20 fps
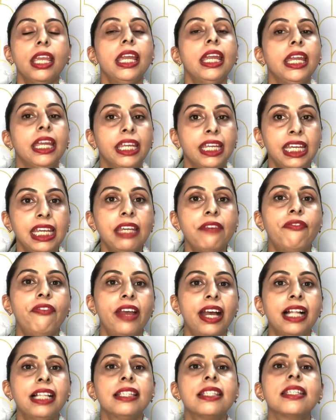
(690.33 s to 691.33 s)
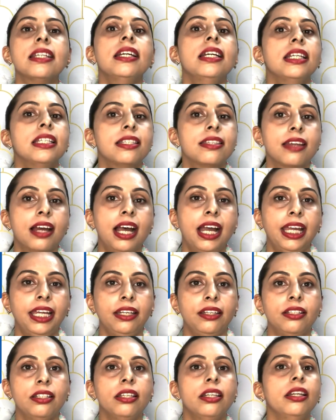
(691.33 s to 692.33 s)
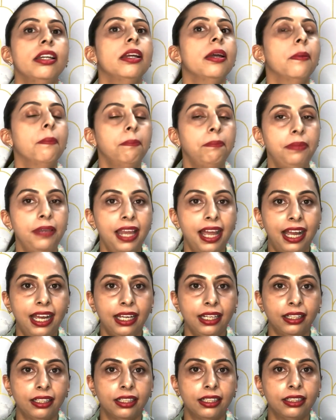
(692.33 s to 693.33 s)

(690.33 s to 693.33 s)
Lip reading: He felt tired, blank.